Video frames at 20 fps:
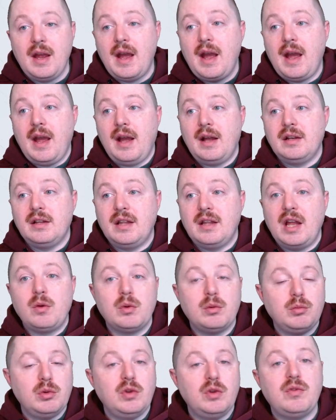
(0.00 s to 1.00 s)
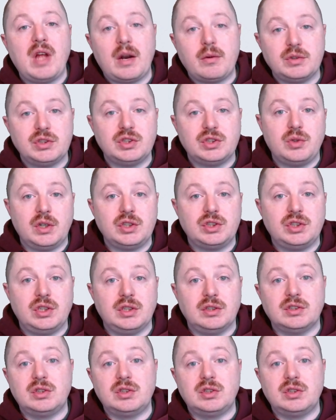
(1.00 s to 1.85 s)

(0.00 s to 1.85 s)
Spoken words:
And they remove that restriction.